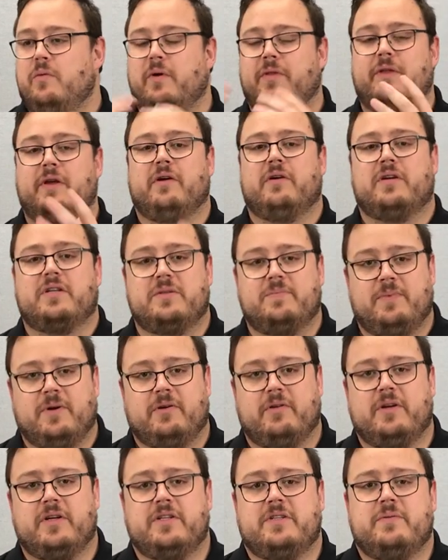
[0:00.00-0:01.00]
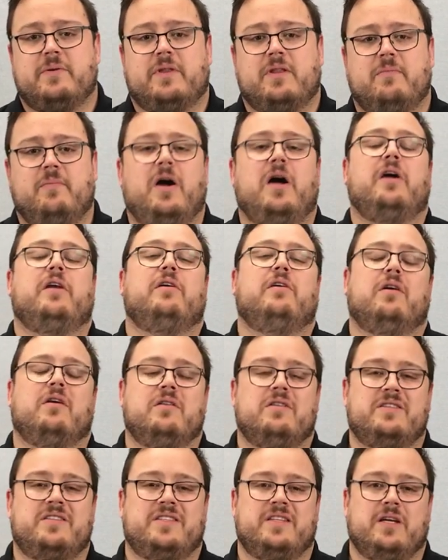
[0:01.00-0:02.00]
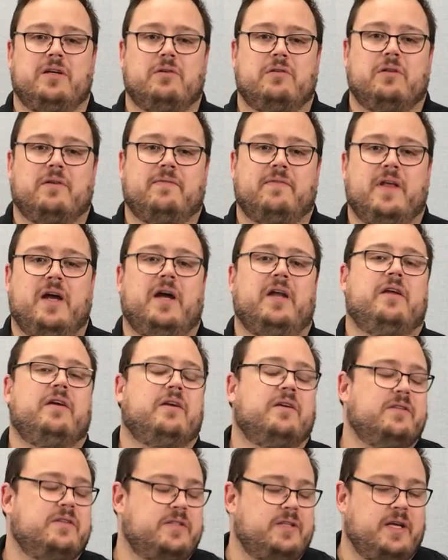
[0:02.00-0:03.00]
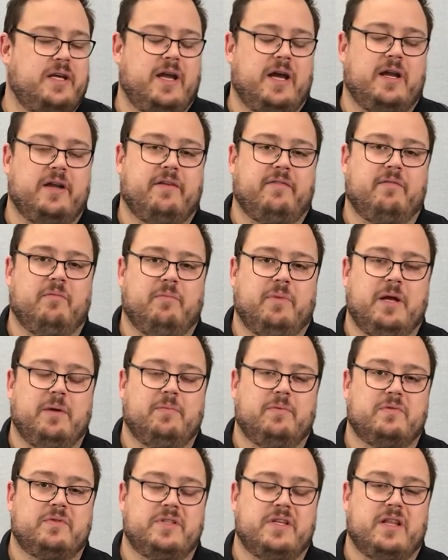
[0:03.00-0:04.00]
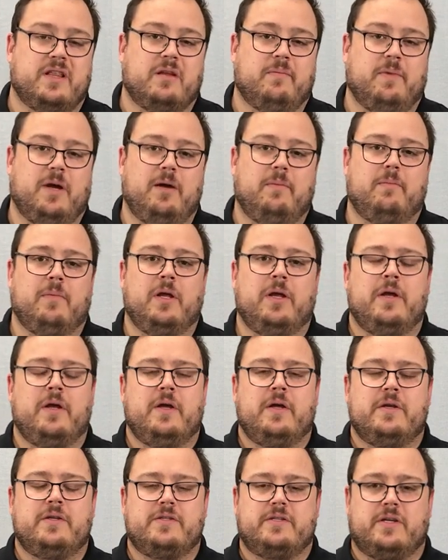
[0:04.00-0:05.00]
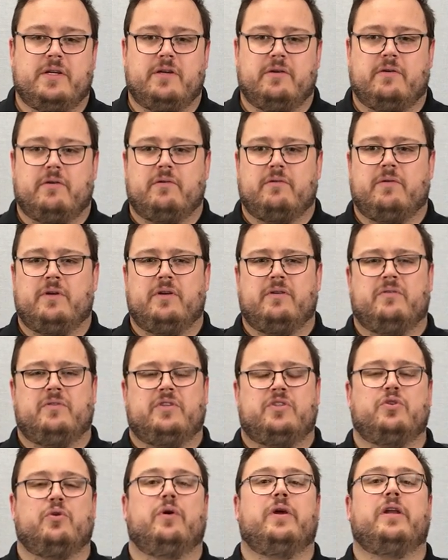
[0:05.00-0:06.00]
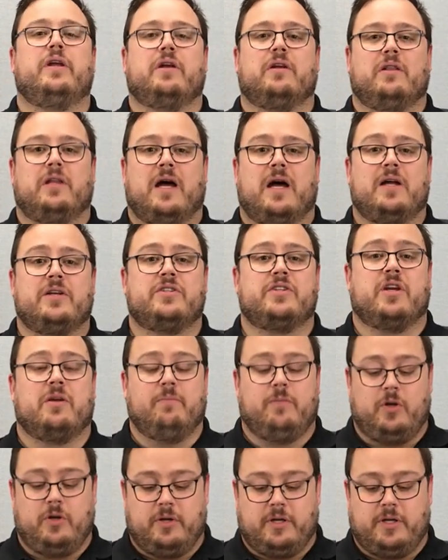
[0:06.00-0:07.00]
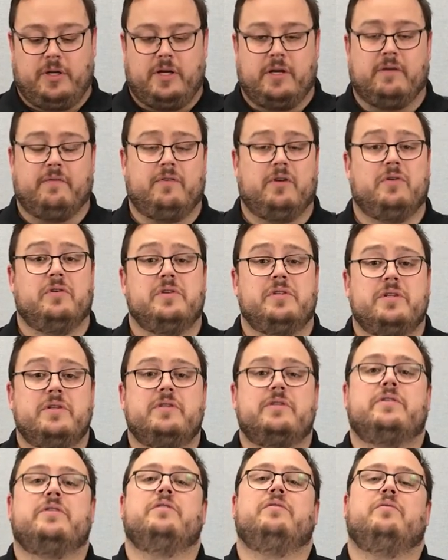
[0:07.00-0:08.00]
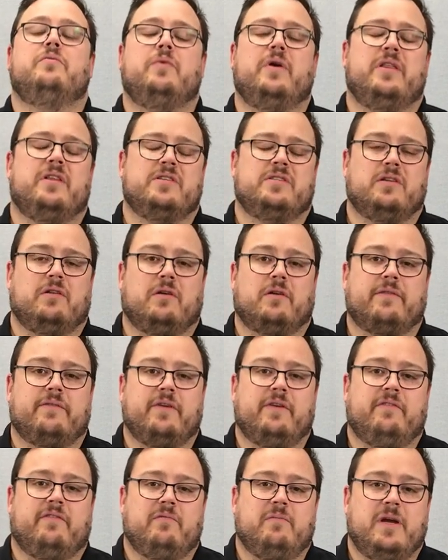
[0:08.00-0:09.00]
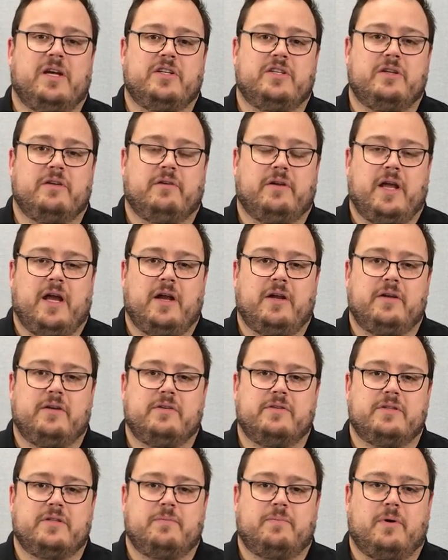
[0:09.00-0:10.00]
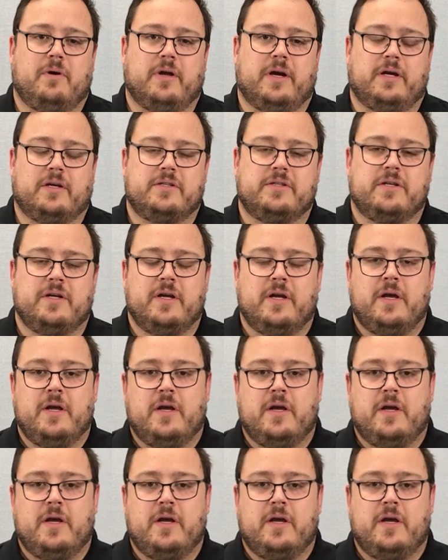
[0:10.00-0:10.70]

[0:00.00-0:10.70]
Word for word: what their experience with them are, you can see all of that. You can see how different people set them up. So you're joining a large community of users where there's a lot of information on how to use the product.